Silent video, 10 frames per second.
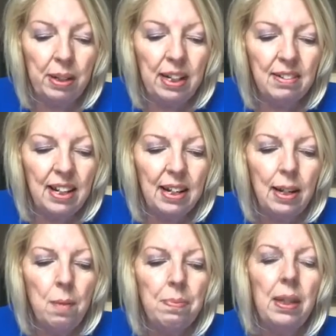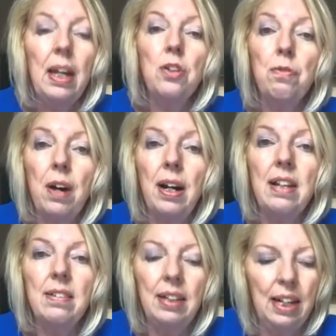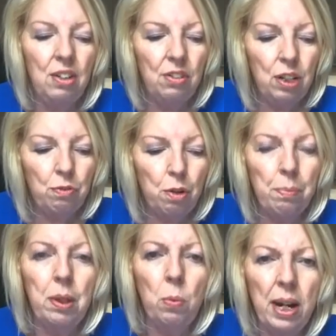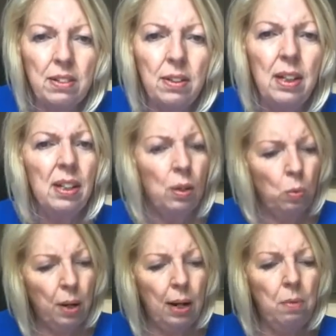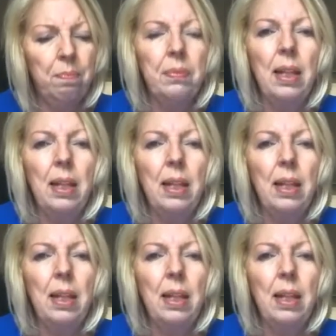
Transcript: but he said as far as the east is from the west. Wow.